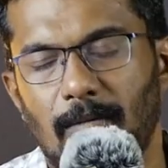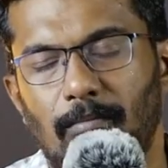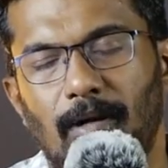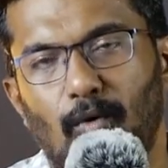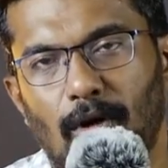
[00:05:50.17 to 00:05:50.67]
up
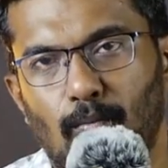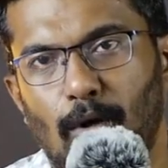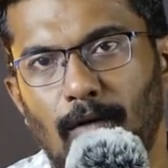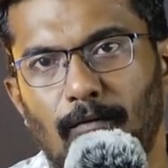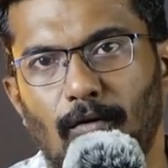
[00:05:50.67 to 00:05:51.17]
by
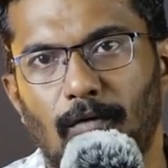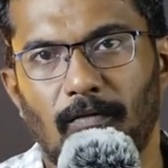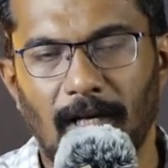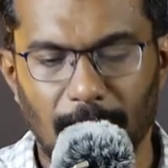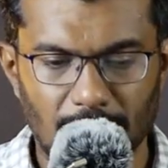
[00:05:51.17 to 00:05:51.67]

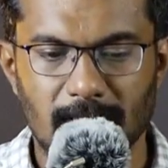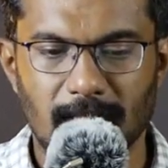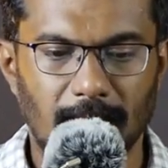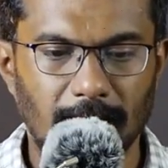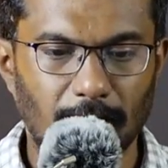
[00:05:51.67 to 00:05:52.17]

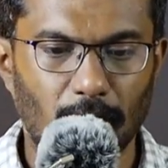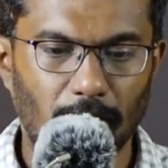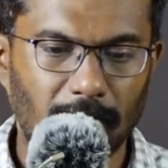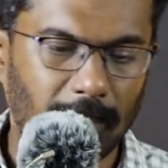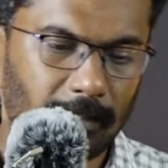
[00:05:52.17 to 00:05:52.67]
1.45%,
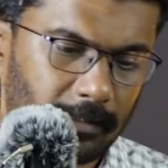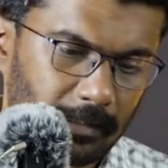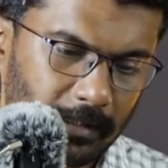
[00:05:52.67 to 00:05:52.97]
Kotak,